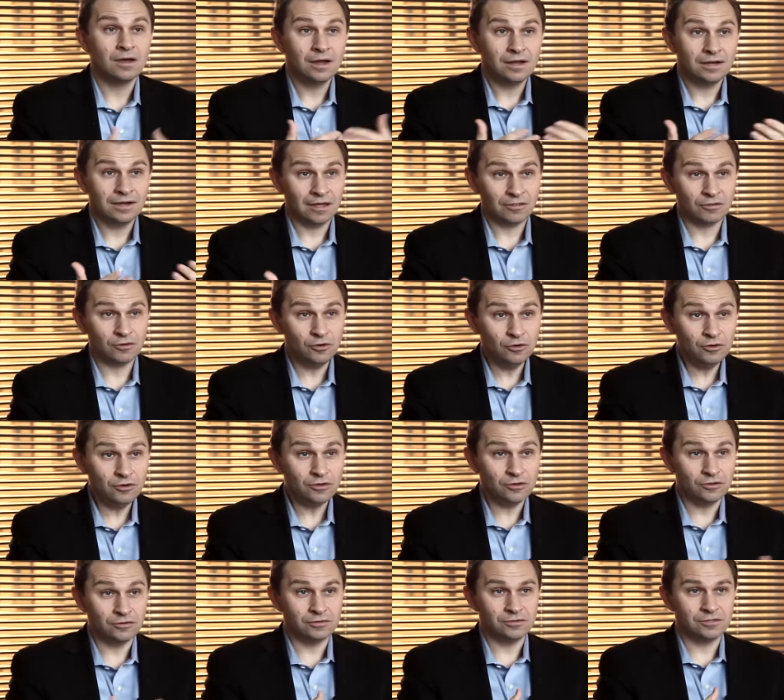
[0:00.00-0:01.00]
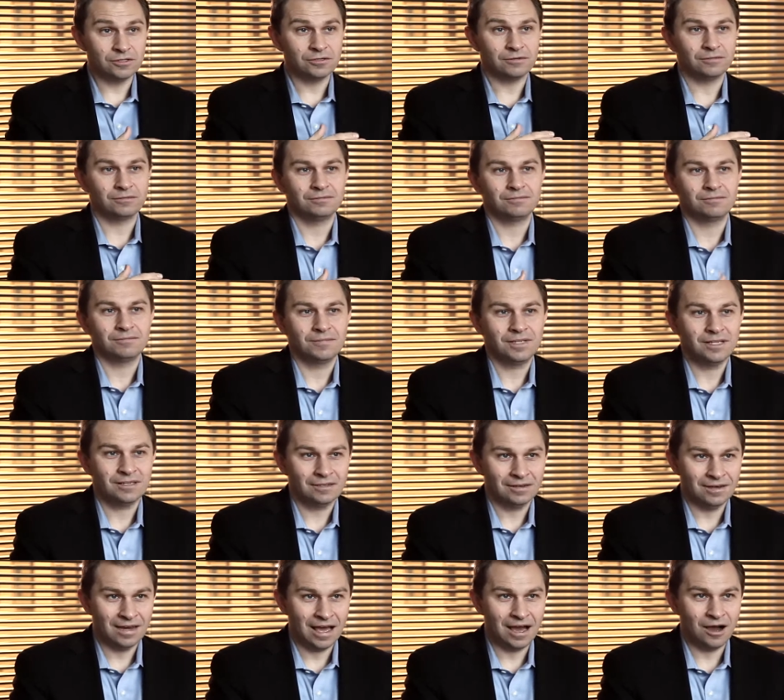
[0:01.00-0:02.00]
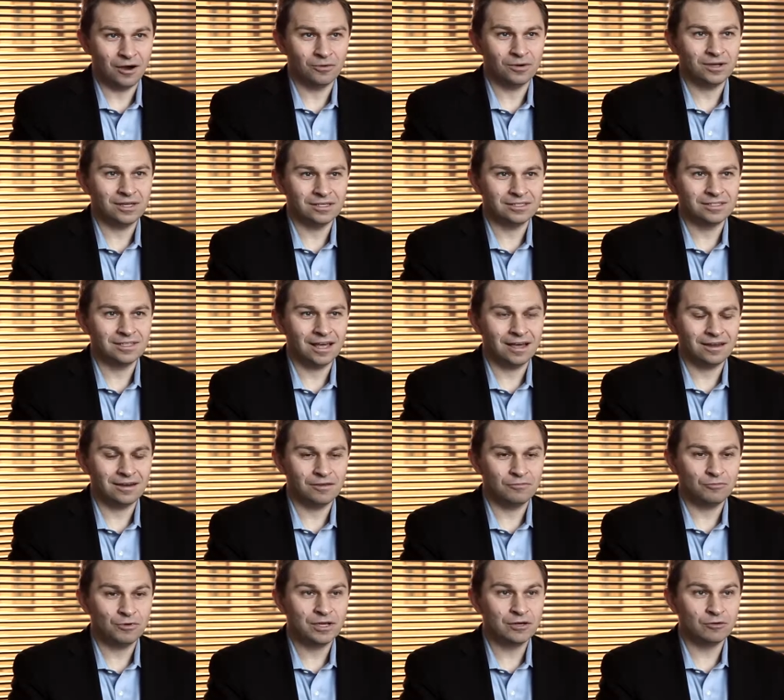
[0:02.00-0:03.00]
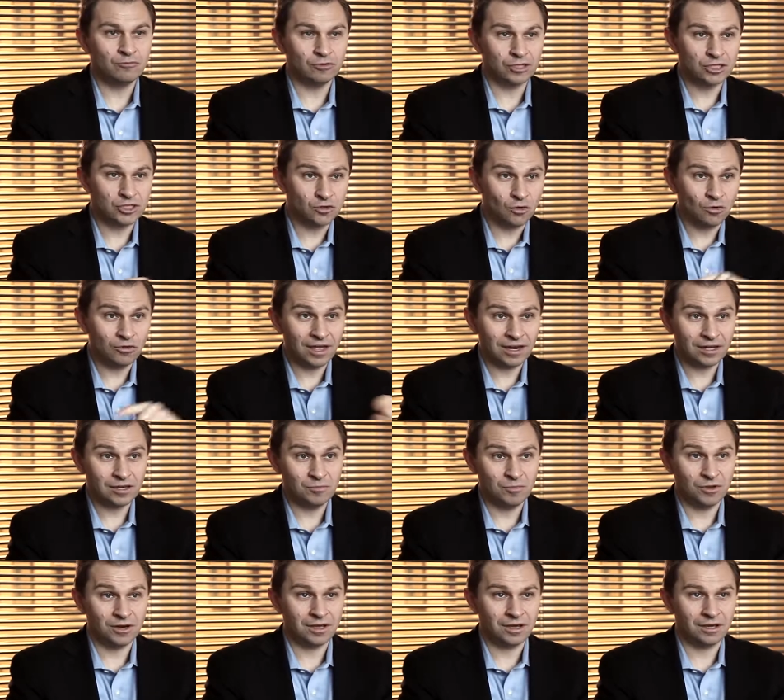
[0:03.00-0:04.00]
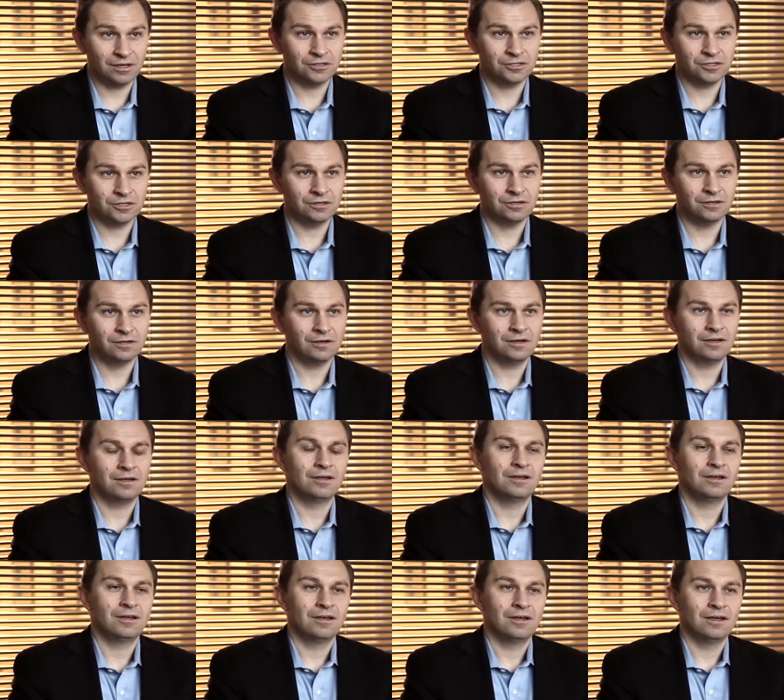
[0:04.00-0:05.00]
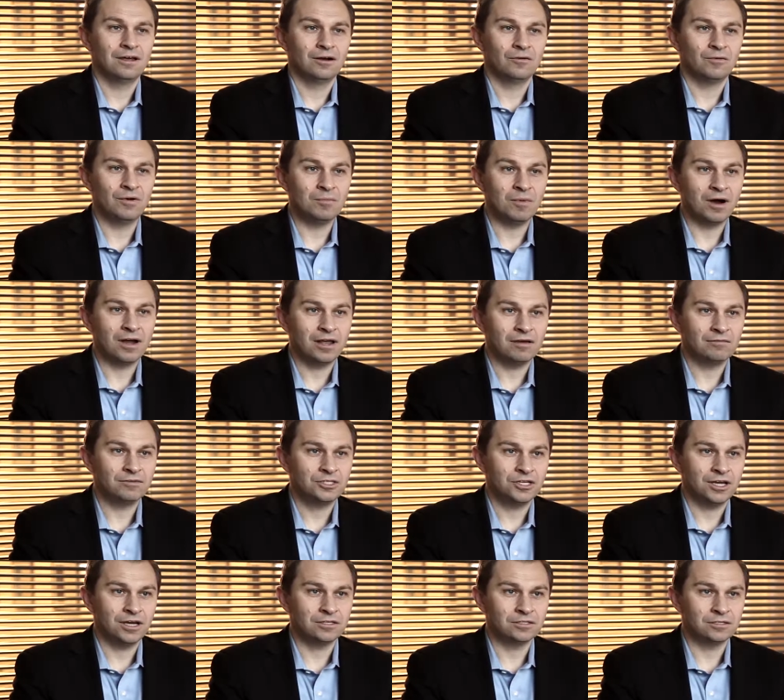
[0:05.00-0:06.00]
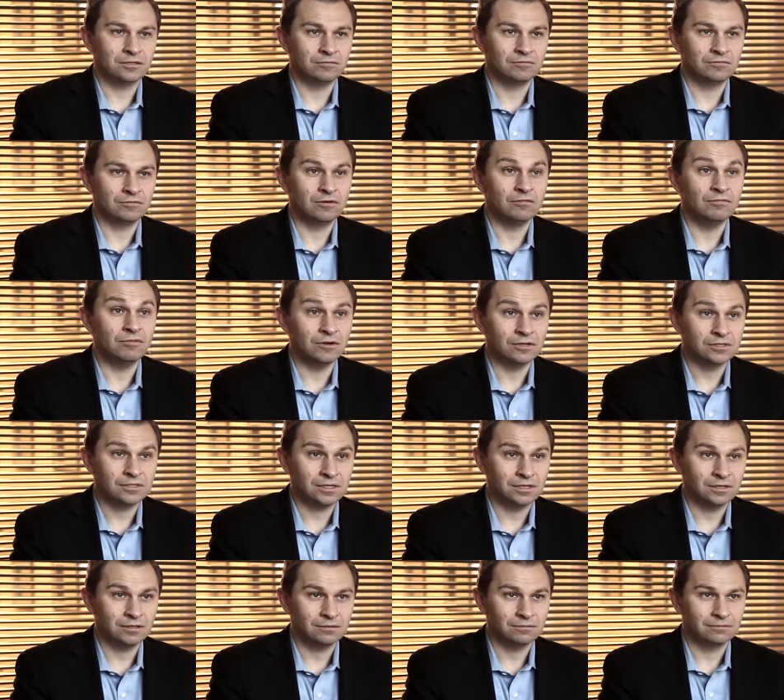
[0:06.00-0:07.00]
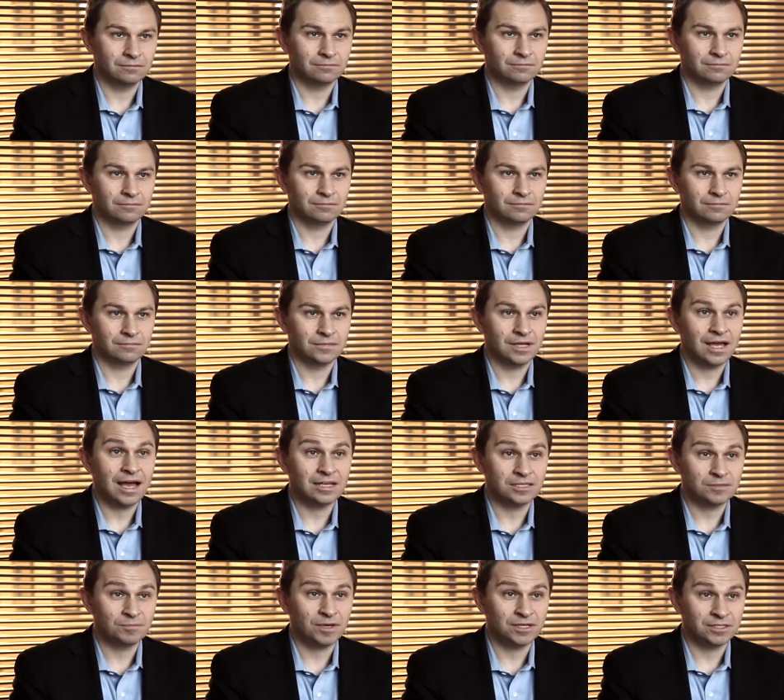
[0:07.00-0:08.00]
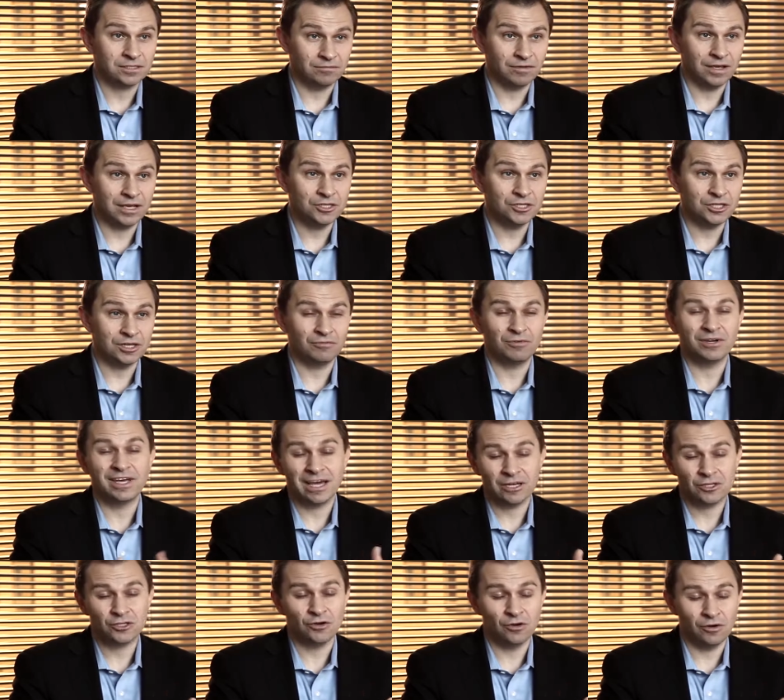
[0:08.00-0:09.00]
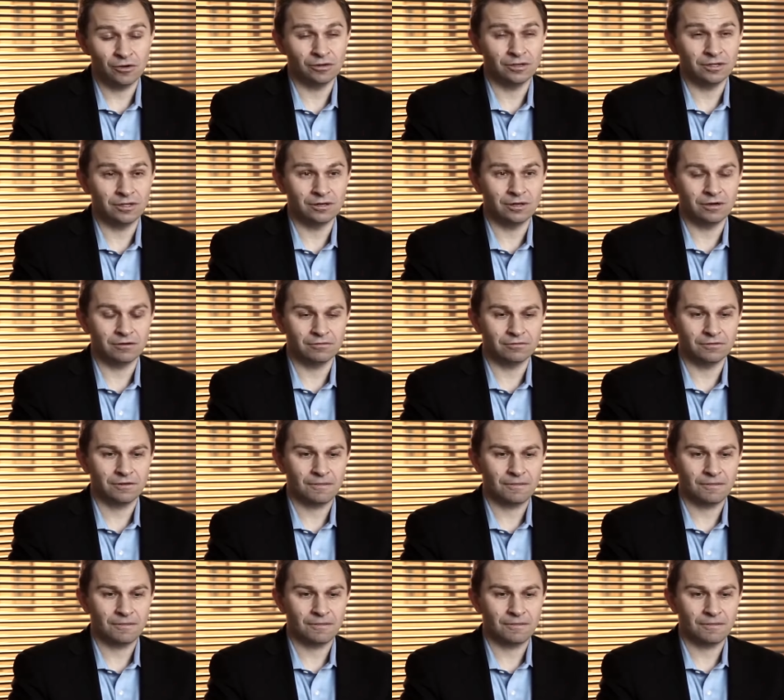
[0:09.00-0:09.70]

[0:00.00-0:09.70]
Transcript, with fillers: Now, the good news now is that if we could restore that communication, we might have a chance of reversing aspects of aging if we catch it early enough.